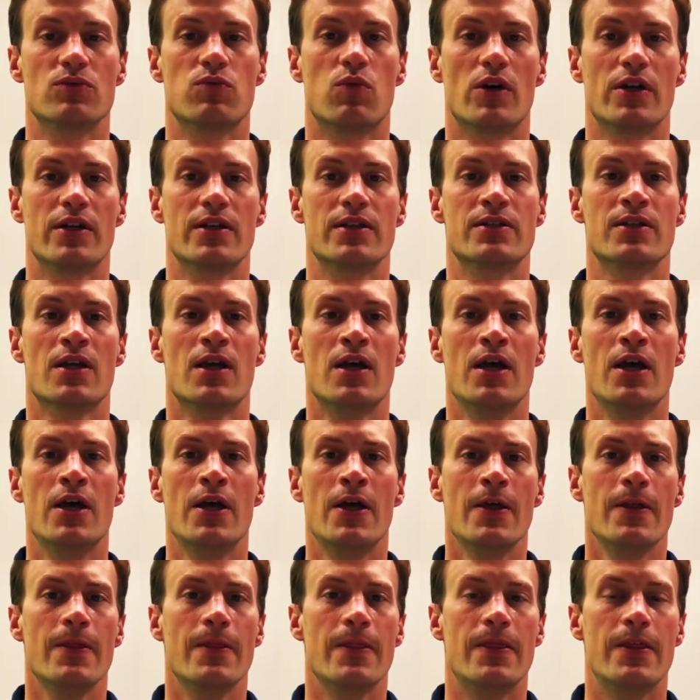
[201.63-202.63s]
One is
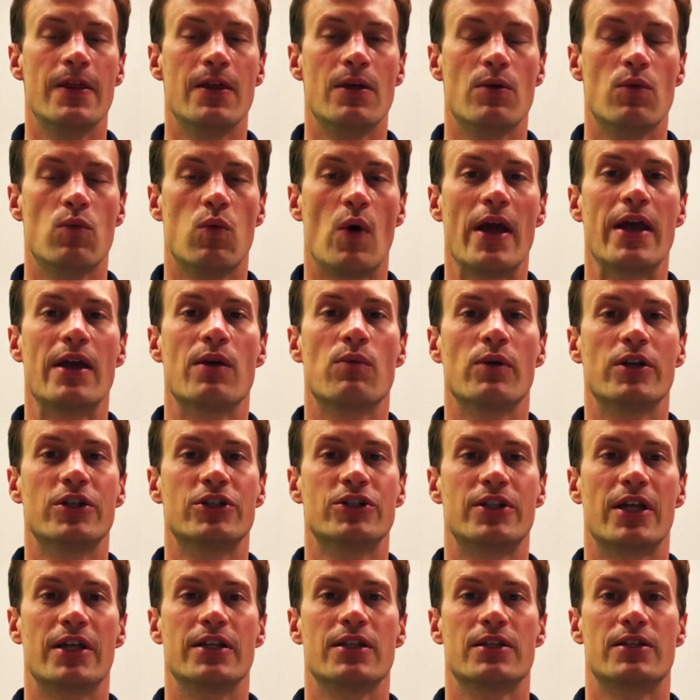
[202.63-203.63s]
the way in
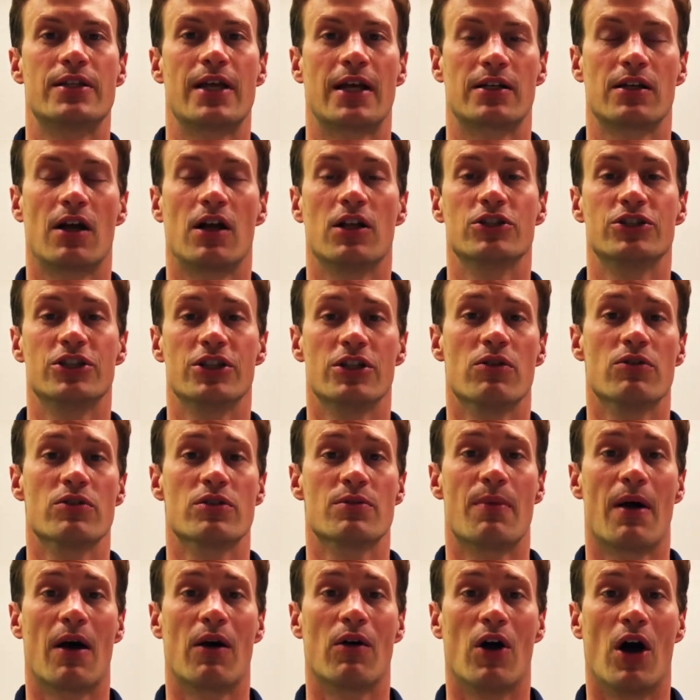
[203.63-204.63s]
which that technology knows
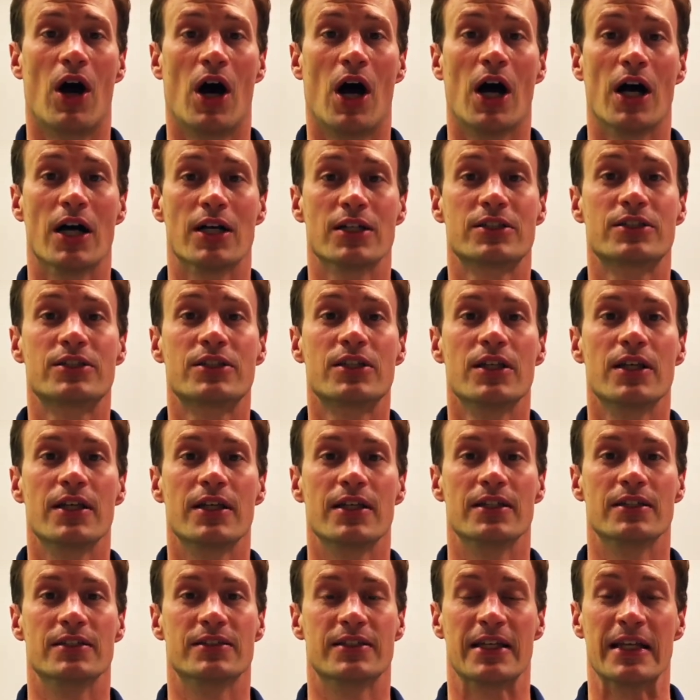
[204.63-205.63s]
about us
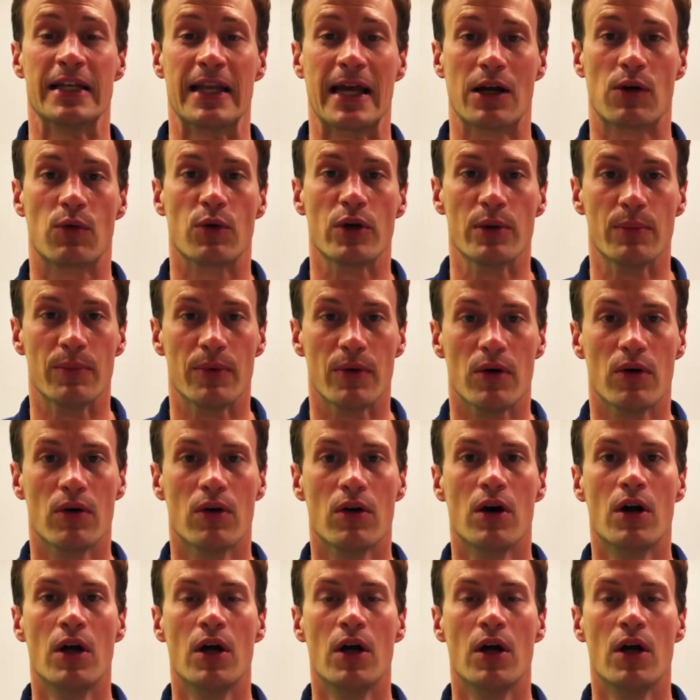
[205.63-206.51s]
is inequitable,